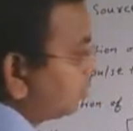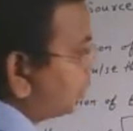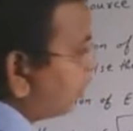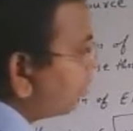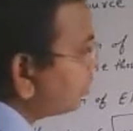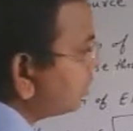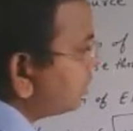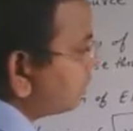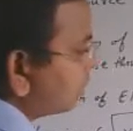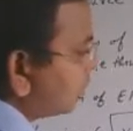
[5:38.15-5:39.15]

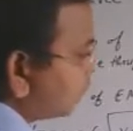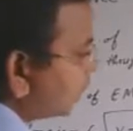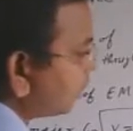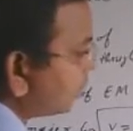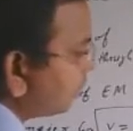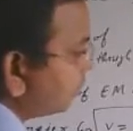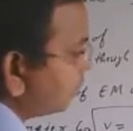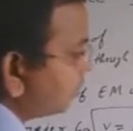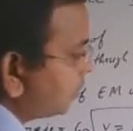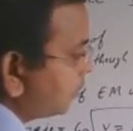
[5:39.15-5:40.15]
because there are
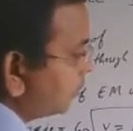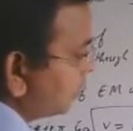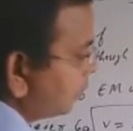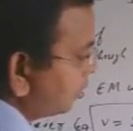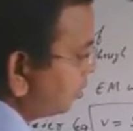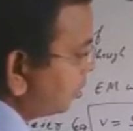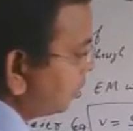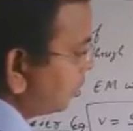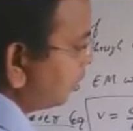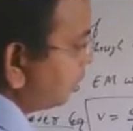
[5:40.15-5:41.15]
some
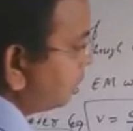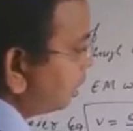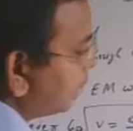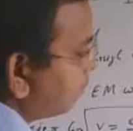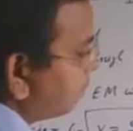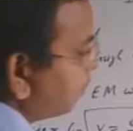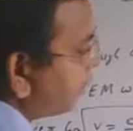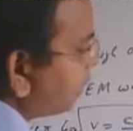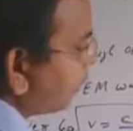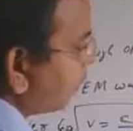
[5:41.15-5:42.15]
peak
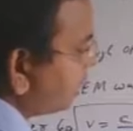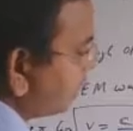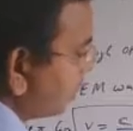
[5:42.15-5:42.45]
points,